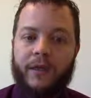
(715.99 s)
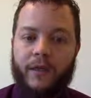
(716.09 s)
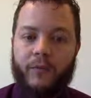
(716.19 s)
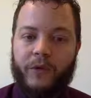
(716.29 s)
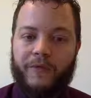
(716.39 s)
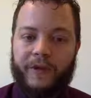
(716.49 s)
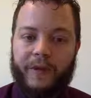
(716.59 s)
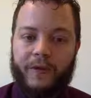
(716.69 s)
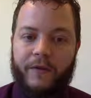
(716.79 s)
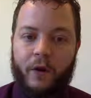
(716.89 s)
Then we
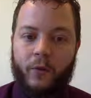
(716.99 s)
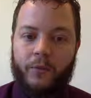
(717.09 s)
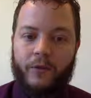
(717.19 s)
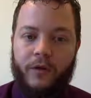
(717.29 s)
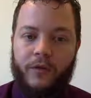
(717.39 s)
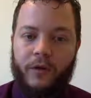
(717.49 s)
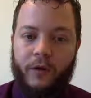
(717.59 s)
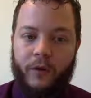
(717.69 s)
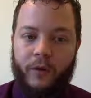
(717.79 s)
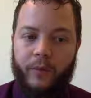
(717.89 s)
define the scope using
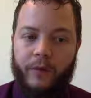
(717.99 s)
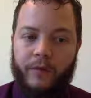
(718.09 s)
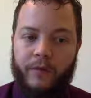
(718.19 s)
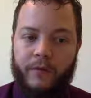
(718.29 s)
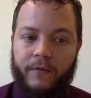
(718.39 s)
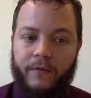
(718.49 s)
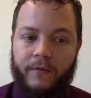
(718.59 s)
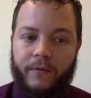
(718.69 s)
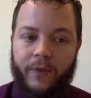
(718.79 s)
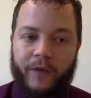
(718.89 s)
curly braces
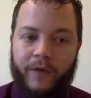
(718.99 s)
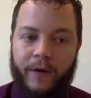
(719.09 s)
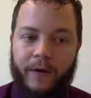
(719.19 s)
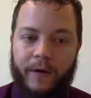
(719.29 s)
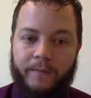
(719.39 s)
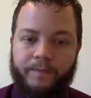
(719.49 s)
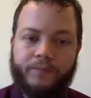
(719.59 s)
we have right here.